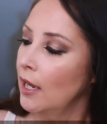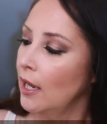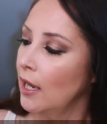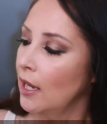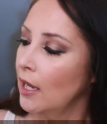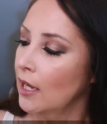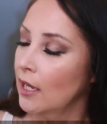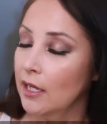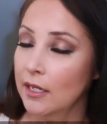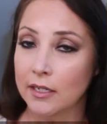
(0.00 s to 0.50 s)

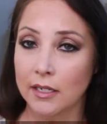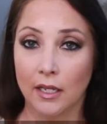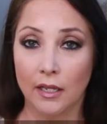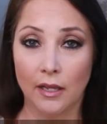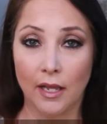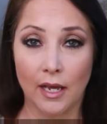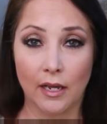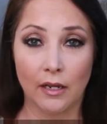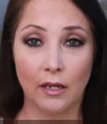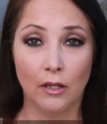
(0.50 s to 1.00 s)
and
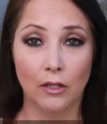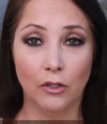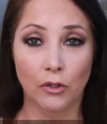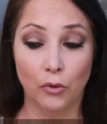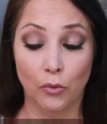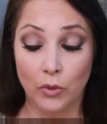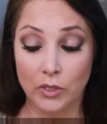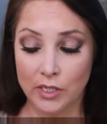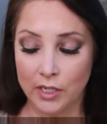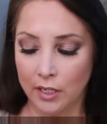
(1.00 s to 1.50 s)
that
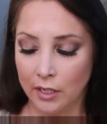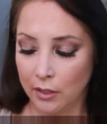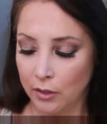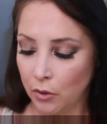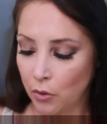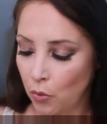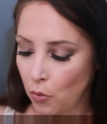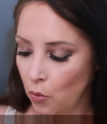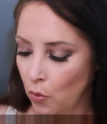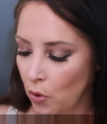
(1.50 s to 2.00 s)
color was
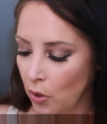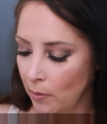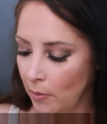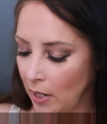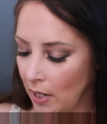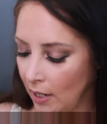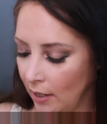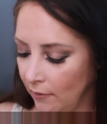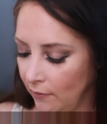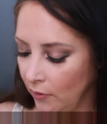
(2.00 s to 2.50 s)
in warm
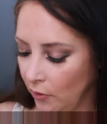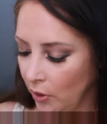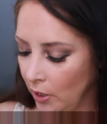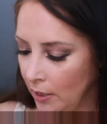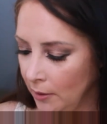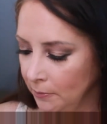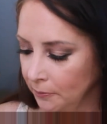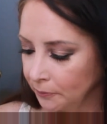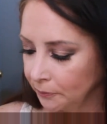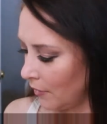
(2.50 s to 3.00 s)

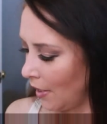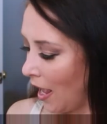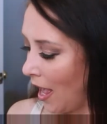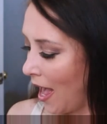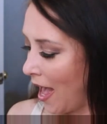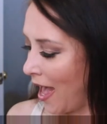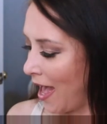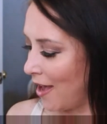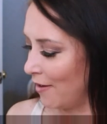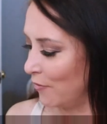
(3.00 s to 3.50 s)
ivory.
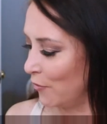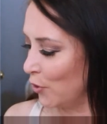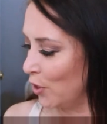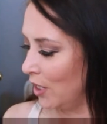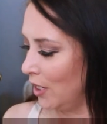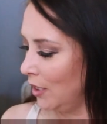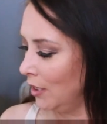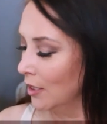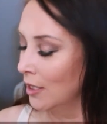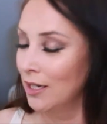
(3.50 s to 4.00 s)

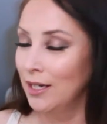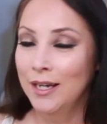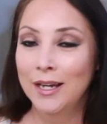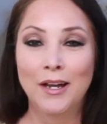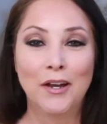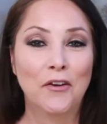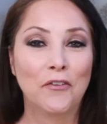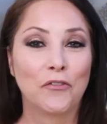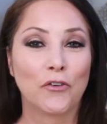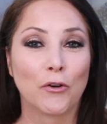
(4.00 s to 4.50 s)
Ivory.
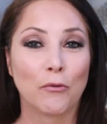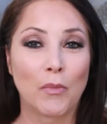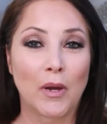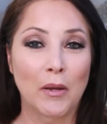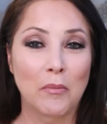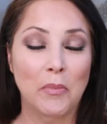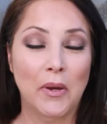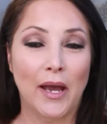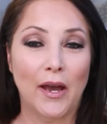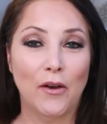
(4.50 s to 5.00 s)
For
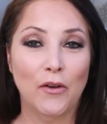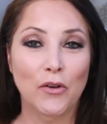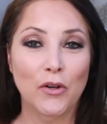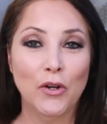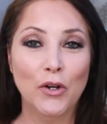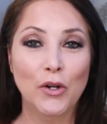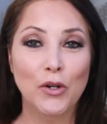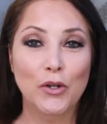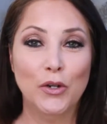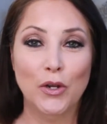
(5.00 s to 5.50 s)
my
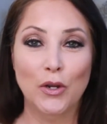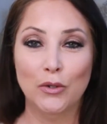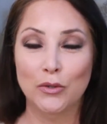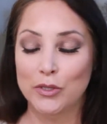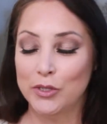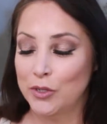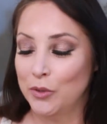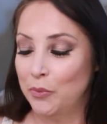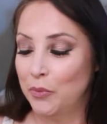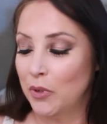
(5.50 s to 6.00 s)
powder, no
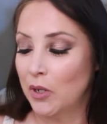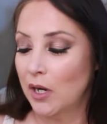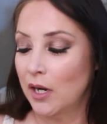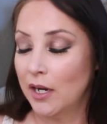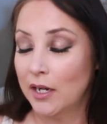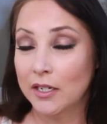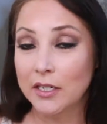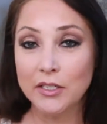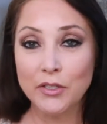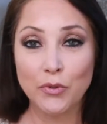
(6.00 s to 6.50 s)

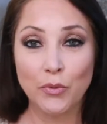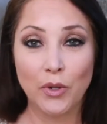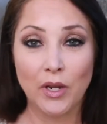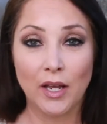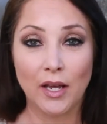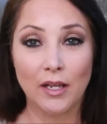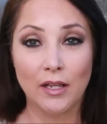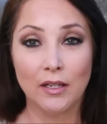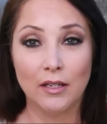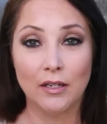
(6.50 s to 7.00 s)
surprise, we
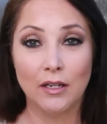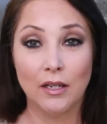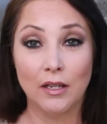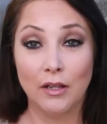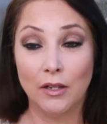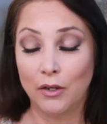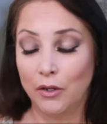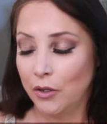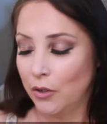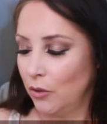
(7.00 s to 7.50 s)
had
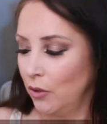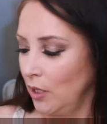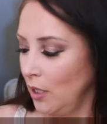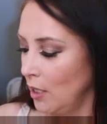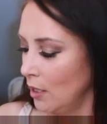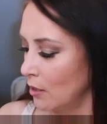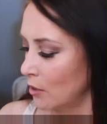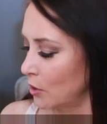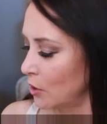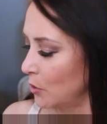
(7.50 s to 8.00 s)
the
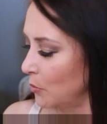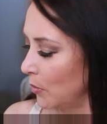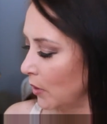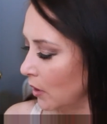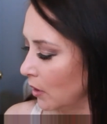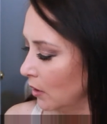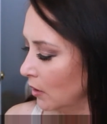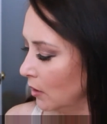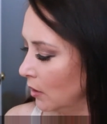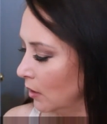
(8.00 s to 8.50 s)
Coty
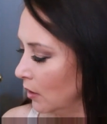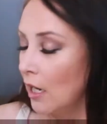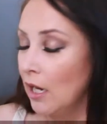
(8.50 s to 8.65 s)
Airspun.